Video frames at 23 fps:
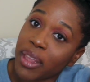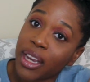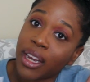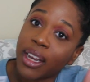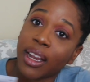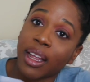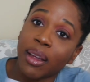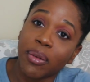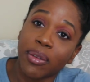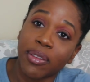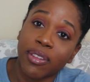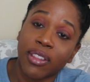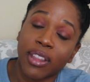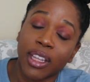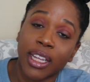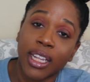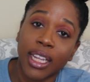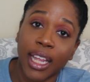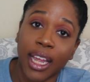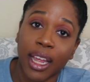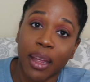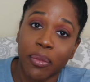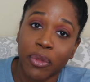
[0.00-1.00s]
minute, I was
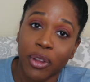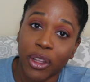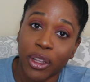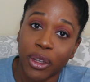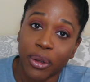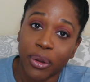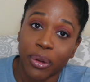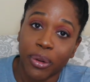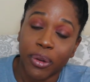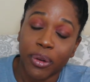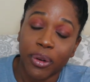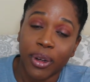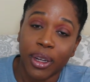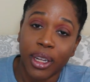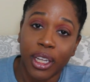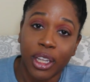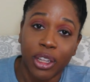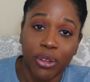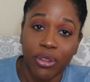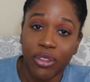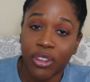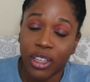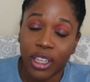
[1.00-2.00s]

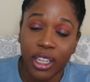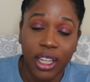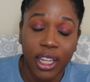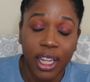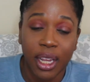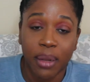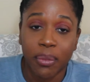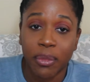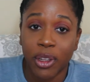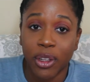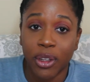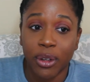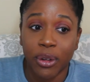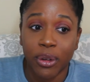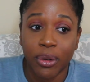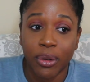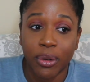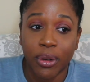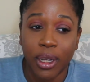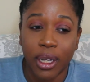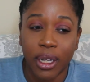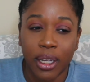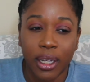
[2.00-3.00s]
using the Glam
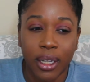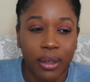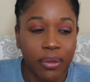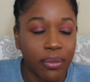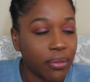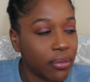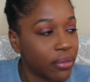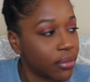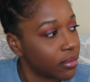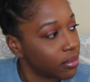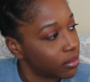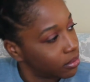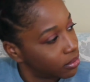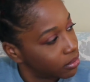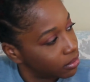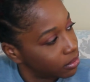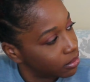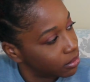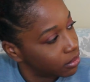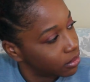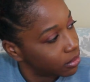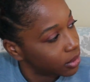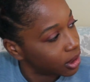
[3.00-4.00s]
Glow
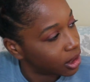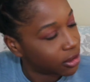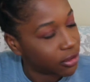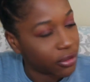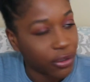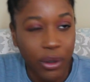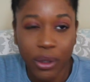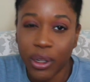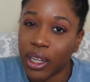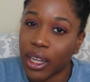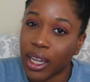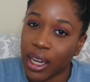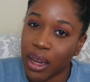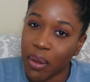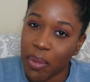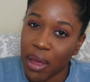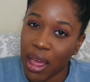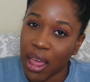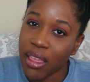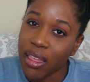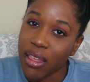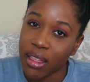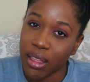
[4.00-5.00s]
exfoliating
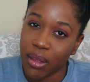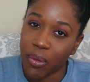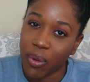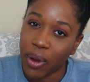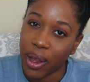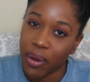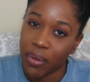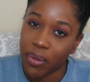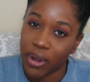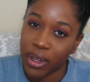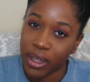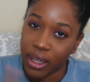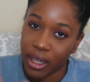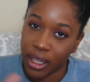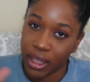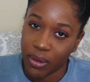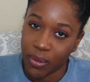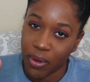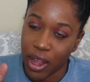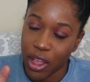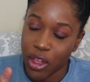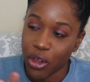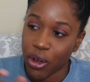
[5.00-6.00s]
mask, the white one in
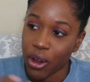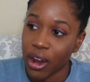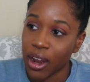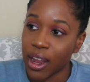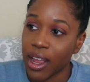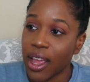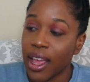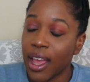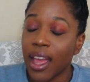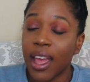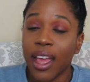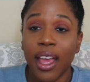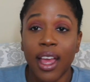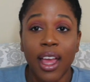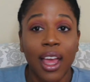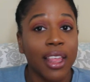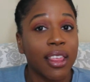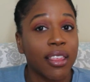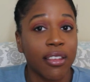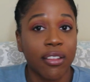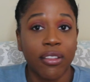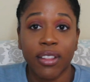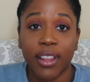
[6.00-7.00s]
the white jar.
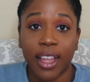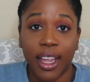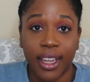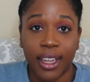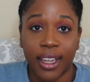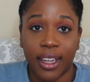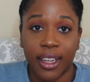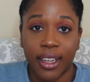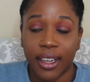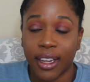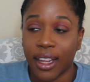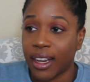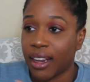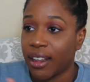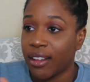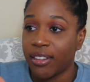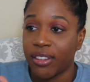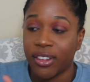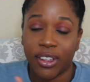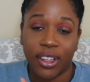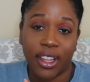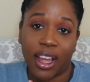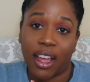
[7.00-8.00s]
I still like it, and I
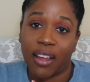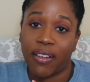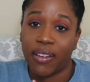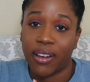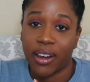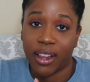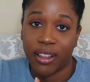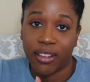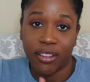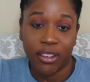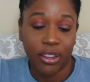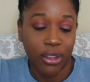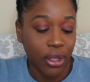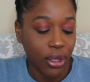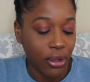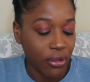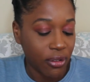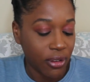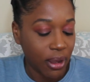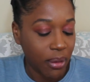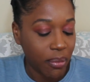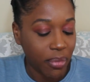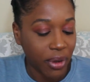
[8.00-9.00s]
still have it, I still
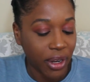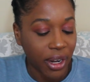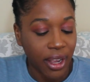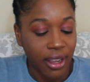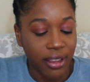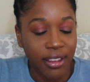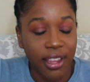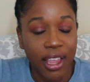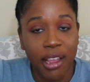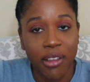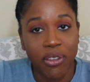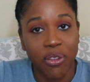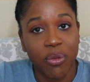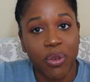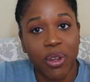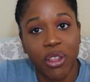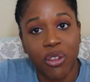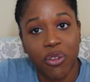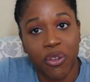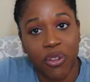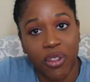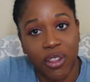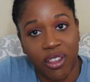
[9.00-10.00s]
use it, but I tend to
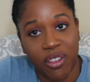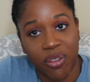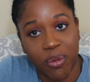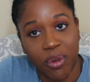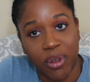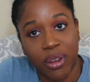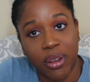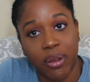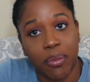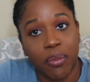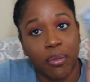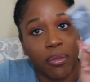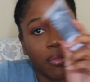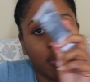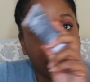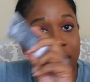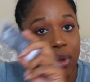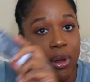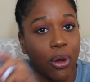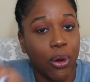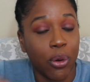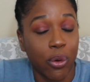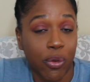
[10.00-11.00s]
reach for this one
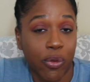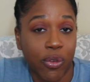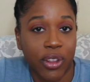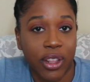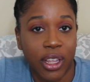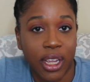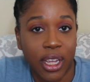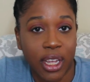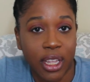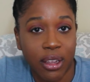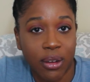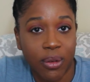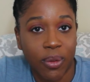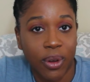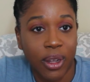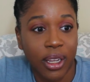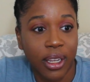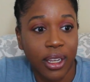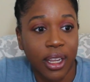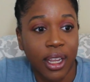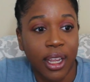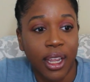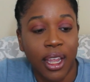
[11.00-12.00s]
over the other
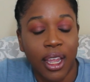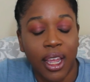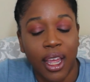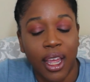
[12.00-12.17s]
one,